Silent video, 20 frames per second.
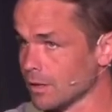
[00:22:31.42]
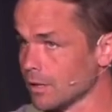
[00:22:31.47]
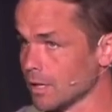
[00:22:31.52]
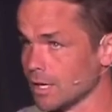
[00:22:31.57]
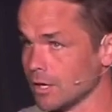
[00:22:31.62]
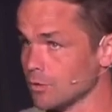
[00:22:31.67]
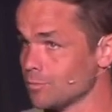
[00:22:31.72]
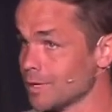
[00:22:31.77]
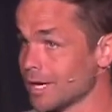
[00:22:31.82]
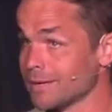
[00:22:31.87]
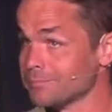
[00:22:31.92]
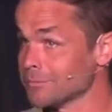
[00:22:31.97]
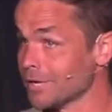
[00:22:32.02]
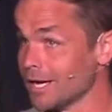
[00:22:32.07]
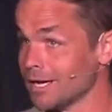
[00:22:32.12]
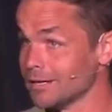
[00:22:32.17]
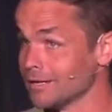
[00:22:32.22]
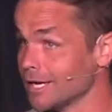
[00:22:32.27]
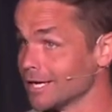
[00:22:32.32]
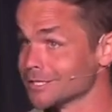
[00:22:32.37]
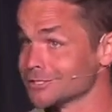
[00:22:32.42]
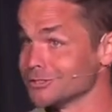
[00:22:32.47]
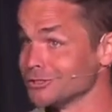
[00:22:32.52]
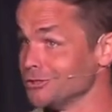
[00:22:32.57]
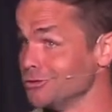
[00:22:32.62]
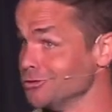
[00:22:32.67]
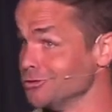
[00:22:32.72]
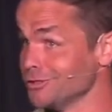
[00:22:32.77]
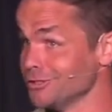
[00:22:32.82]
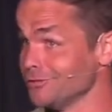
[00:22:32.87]
I hope I'm not
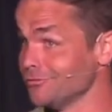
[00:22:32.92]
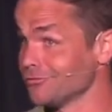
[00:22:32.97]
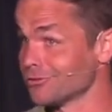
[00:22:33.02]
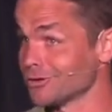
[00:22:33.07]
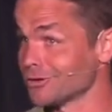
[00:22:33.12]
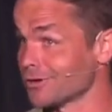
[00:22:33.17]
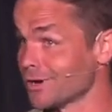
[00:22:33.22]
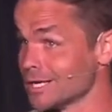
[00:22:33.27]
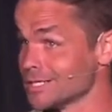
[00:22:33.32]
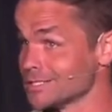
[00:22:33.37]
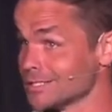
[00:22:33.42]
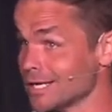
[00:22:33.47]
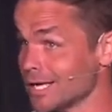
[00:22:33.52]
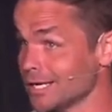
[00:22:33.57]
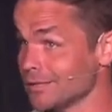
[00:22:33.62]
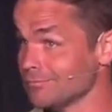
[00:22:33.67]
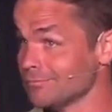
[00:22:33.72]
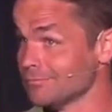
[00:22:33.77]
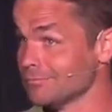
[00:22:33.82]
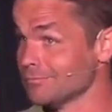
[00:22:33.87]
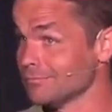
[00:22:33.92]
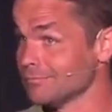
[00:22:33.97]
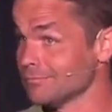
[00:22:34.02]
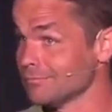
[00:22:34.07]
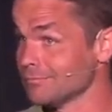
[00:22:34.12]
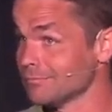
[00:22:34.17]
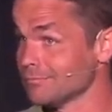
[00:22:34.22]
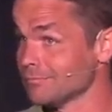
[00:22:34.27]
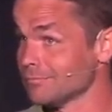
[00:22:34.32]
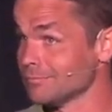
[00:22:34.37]
executed for Christ's name,
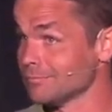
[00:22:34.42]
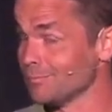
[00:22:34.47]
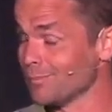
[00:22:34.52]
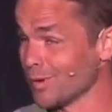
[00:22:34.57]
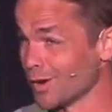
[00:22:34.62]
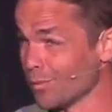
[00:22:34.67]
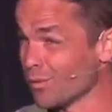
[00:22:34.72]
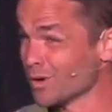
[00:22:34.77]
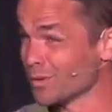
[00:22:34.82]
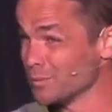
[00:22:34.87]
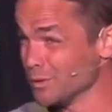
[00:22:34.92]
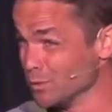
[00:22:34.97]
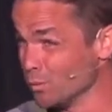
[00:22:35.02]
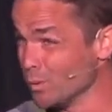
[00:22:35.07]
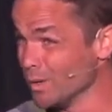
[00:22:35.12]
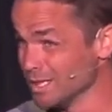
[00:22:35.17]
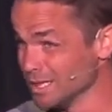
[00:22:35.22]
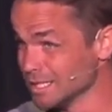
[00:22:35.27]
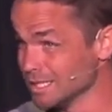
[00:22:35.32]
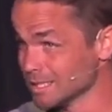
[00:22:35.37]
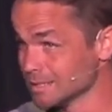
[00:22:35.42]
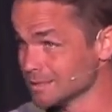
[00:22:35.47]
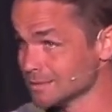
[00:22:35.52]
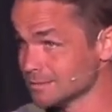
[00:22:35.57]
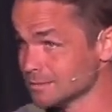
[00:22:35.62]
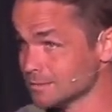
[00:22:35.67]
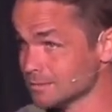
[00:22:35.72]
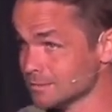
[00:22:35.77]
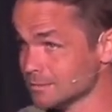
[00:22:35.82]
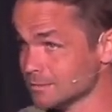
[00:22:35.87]
but I want to be
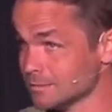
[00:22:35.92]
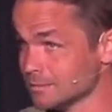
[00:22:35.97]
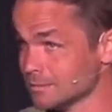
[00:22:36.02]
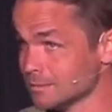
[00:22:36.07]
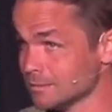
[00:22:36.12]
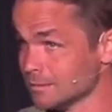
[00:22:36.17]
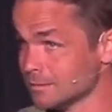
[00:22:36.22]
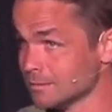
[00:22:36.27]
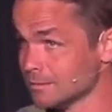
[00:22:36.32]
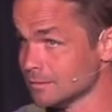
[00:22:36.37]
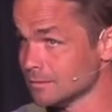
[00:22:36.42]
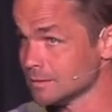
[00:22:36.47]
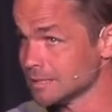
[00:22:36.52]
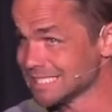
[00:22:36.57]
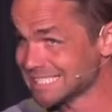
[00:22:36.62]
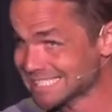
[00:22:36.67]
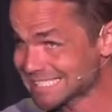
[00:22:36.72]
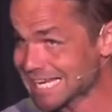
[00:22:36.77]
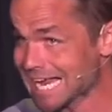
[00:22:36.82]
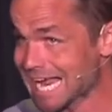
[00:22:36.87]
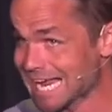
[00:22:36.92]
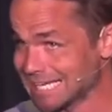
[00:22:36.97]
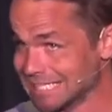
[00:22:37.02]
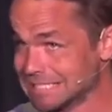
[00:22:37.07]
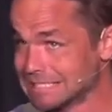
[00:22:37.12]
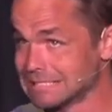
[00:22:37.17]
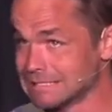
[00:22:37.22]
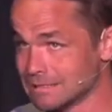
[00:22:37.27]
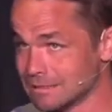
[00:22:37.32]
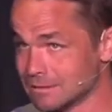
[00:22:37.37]
willing to
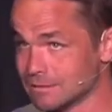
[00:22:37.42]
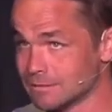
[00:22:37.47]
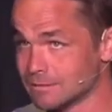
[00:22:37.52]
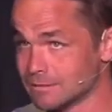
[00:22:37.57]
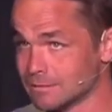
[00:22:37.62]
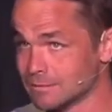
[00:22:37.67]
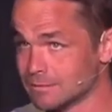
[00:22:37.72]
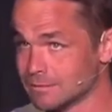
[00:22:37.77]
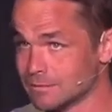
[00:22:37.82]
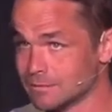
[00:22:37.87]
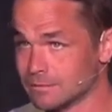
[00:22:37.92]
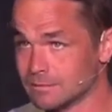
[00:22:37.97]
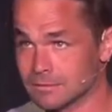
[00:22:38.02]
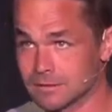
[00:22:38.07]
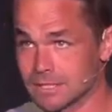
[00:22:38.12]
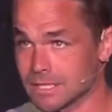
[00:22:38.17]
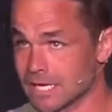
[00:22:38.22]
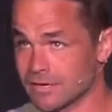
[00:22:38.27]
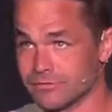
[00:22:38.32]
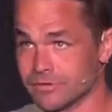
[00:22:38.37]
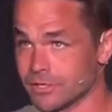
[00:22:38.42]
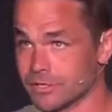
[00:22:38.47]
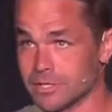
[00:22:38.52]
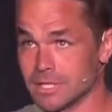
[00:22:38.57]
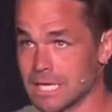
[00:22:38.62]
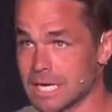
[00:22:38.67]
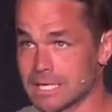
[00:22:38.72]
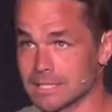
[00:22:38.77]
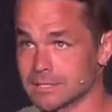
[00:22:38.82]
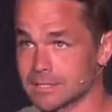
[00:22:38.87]
stand to that very
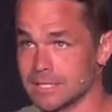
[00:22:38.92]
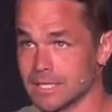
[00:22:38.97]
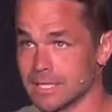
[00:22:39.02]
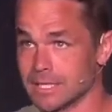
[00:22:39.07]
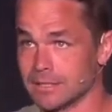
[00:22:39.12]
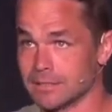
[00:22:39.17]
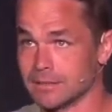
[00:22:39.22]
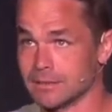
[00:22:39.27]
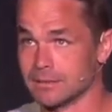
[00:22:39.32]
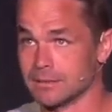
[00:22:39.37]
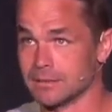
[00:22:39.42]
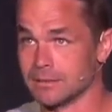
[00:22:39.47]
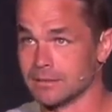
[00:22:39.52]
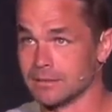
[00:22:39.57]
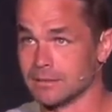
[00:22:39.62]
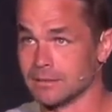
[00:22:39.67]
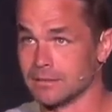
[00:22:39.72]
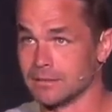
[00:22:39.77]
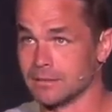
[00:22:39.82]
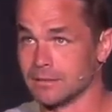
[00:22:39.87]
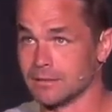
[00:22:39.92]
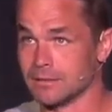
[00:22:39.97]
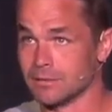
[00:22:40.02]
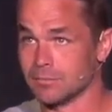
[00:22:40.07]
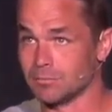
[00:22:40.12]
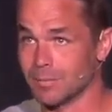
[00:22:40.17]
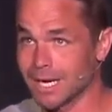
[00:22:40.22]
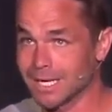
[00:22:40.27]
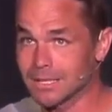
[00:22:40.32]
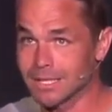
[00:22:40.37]
last day.
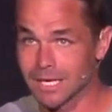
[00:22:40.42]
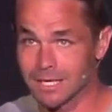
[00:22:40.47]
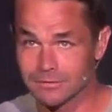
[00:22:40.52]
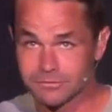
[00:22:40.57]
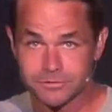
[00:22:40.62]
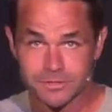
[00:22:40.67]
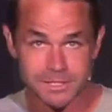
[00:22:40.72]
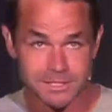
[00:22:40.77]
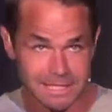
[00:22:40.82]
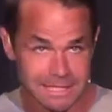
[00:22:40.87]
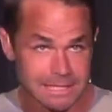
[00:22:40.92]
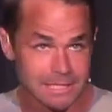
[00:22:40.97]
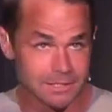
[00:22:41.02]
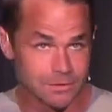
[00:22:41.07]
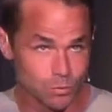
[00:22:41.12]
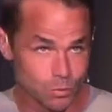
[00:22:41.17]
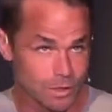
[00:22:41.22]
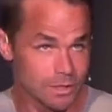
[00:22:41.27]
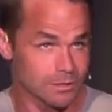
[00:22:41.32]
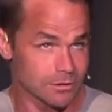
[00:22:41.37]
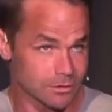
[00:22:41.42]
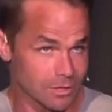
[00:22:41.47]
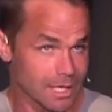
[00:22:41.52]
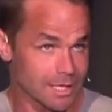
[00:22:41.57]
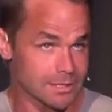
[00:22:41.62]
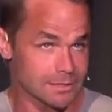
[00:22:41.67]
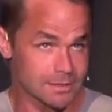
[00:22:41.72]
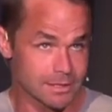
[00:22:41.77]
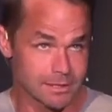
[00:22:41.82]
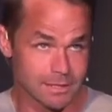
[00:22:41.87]
My life is hidden with
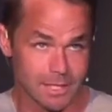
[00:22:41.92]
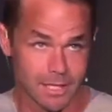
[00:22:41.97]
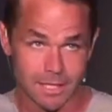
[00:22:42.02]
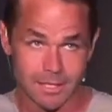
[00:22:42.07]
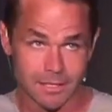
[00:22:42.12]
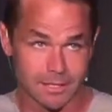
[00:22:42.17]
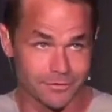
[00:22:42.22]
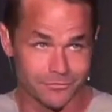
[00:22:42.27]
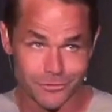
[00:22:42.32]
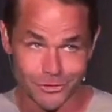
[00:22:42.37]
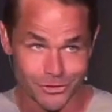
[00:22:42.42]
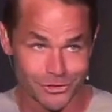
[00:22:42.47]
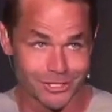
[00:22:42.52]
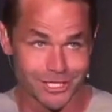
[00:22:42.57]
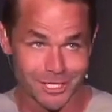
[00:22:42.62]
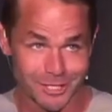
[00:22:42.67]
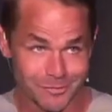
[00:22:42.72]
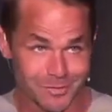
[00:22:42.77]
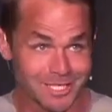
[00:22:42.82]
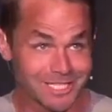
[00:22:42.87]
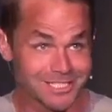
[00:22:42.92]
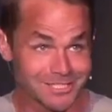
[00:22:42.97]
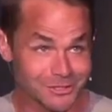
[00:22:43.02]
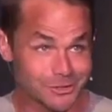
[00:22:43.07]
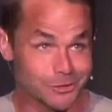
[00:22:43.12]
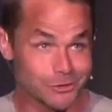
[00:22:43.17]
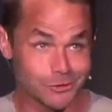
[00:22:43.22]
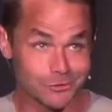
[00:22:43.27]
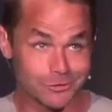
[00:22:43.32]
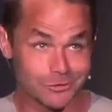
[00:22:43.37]
Christ and God, and if you're in him, it is
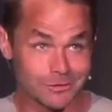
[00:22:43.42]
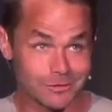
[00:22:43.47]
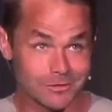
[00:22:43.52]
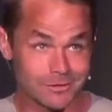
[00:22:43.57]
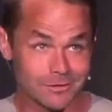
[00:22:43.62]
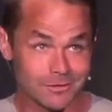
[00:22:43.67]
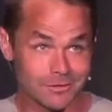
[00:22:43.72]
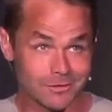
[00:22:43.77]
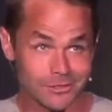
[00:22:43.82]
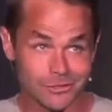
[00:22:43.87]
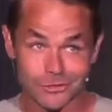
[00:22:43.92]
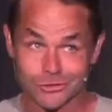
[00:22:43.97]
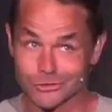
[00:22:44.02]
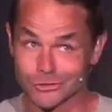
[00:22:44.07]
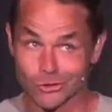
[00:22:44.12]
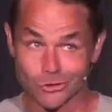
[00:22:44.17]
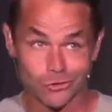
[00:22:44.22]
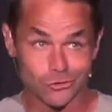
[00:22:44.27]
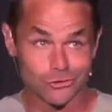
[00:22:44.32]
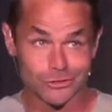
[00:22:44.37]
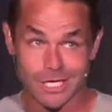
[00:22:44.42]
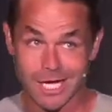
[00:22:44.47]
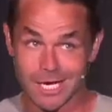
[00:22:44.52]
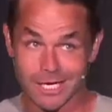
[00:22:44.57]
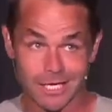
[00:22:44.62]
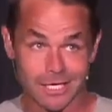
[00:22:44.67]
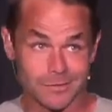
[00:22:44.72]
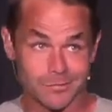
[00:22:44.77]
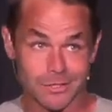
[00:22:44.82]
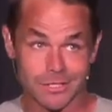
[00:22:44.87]
too. Your soul's not
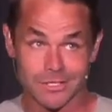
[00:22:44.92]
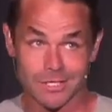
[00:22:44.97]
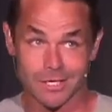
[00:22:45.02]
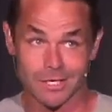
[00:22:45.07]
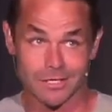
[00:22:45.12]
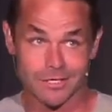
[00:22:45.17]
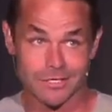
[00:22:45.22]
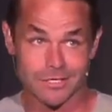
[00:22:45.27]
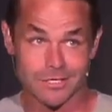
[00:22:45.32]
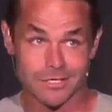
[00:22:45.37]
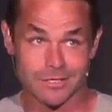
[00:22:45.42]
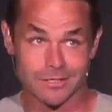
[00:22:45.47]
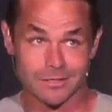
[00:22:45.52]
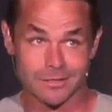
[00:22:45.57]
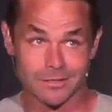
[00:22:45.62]
going to be touched.